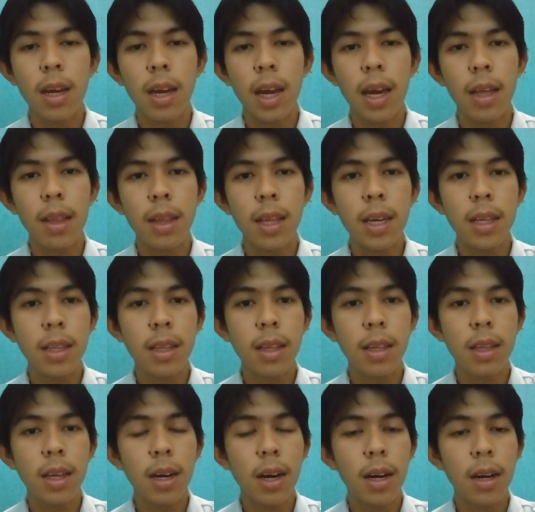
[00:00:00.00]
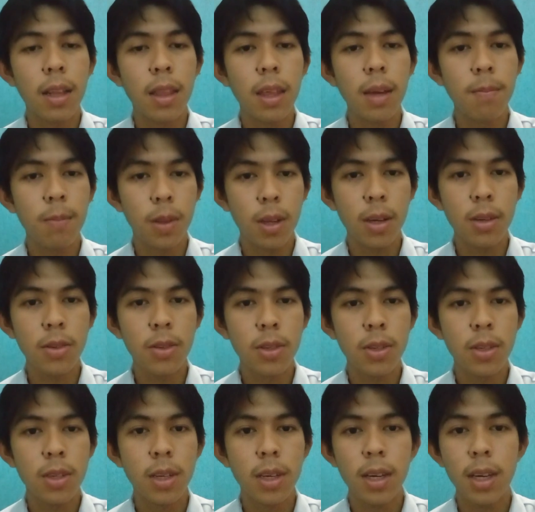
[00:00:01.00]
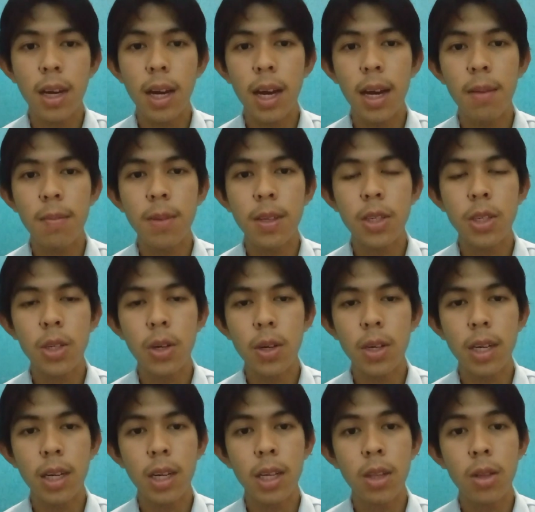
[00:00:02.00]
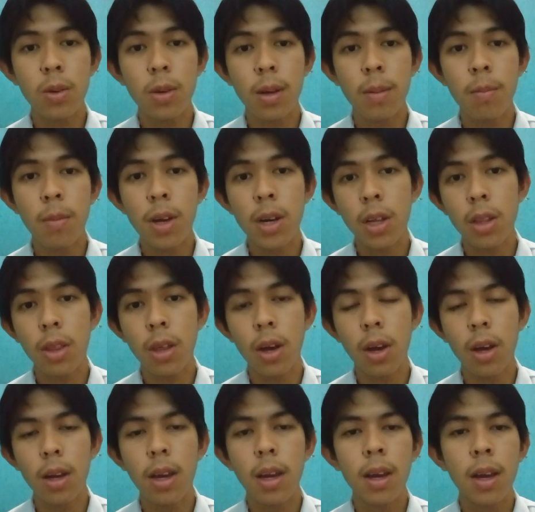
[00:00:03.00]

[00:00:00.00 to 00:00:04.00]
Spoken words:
and then there are the diphthongs have been shortened into a monophthong.